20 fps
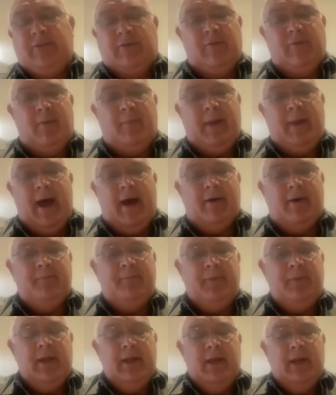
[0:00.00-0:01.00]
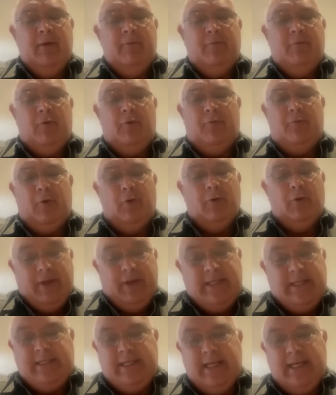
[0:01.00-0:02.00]
from now, for
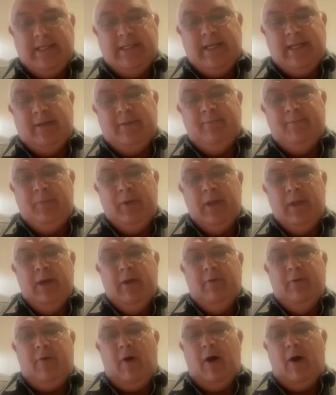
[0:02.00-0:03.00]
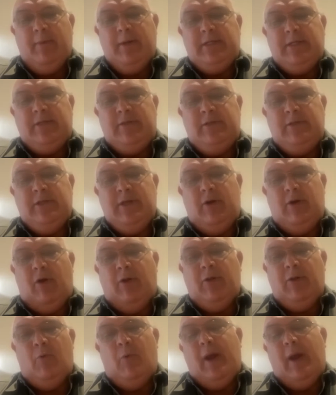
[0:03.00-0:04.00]
this season, farmers
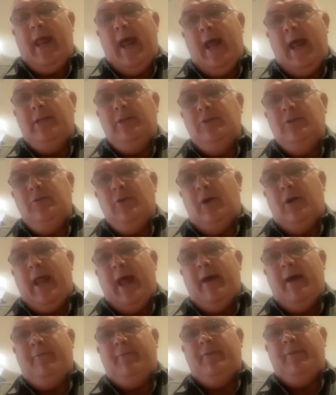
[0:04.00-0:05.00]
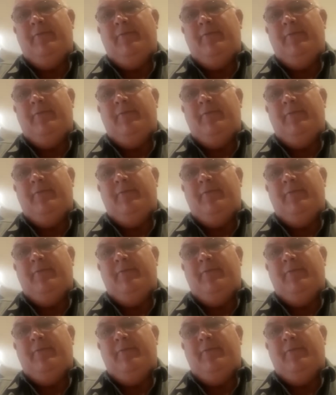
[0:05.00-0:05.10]
on the one hand do not have the